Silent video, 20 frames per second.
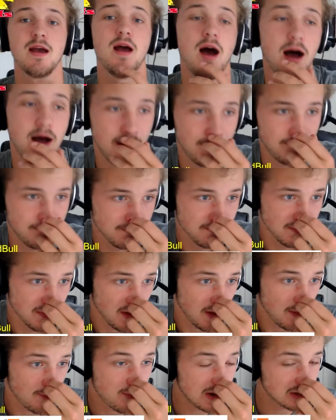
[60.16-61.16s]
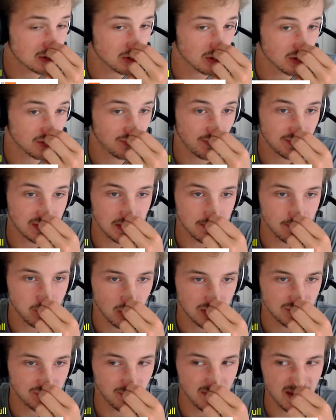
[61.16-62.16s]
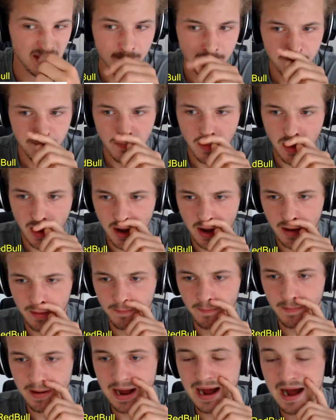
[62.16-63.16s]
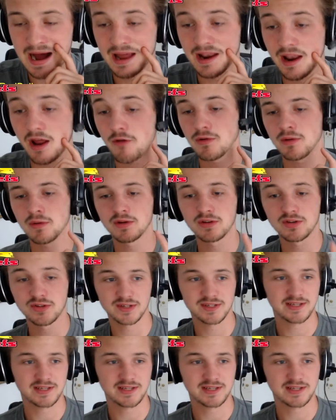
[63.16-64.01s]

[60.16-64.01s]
I'm pretty sure it's 15 points for me. And I really want to use this